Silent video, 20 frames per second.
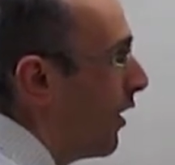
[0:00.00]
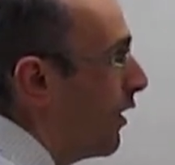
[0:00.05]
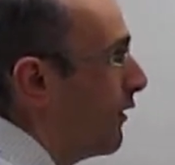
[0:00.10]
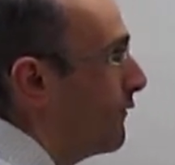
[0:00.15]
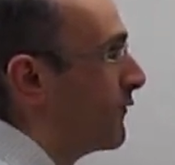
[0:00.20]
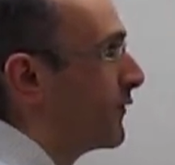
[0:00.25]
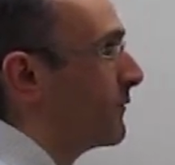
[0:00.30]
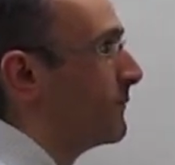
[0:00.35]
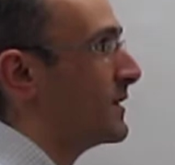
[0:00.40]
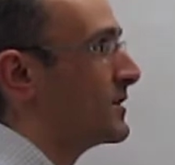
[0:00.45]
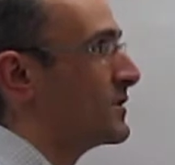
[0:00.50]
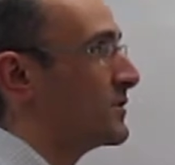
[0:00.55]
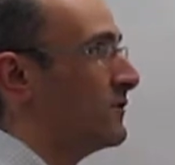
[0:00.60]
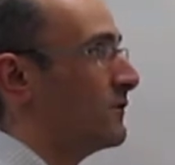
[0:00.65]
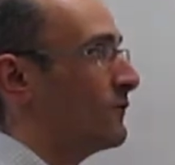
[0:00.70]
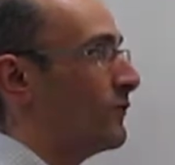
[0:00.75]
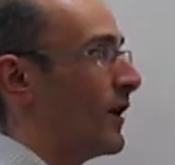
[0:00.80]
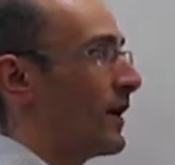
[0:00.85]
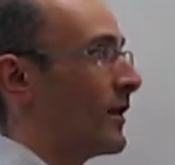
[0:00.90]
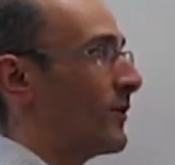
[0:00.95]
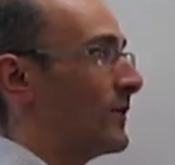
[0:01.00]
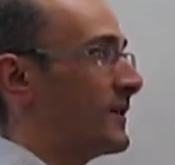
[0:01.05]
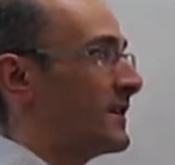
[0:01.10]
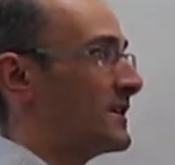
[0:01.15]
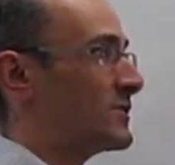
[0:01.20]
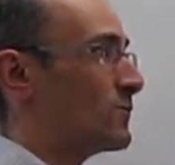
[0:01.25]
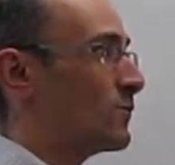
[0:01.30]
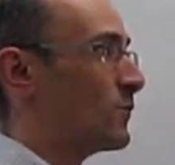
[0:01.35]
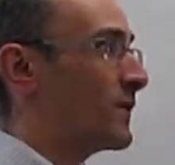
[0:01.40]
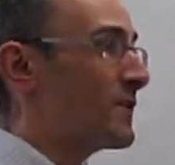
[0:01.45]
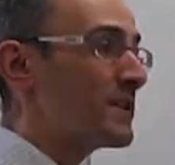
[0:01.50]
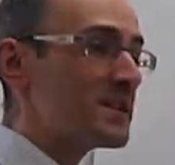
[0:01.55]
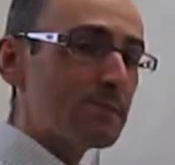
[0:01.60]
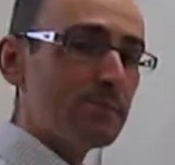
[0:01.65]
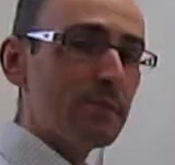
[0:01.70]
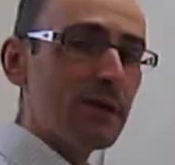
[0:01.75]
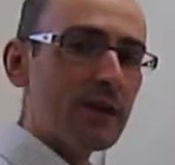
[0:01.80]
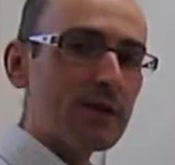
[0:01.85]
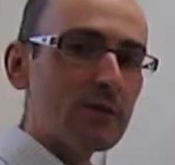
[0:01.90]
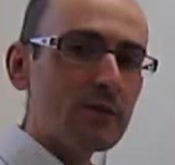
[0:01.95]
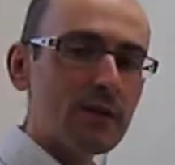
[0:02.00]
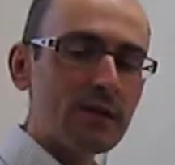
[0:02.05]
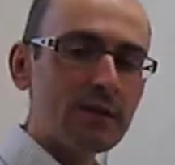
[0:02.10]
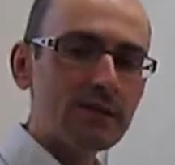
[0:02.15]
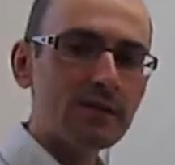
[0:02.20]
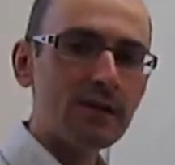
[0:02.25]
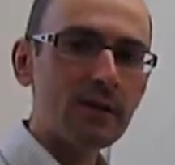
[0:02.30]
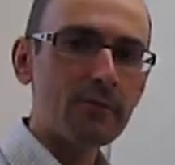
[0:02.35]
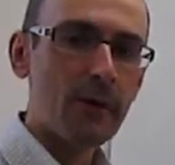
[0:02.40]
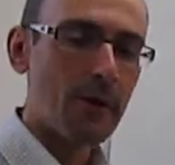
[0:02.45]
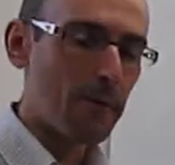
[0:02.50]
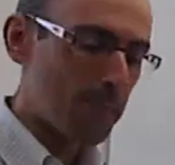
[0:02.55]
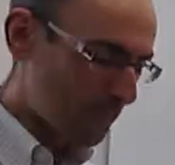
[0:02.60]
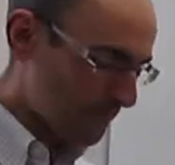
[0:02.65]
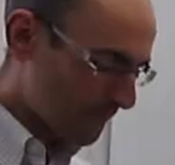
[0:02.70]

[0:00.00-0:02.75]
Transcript: of formation of water is with respect to that zero.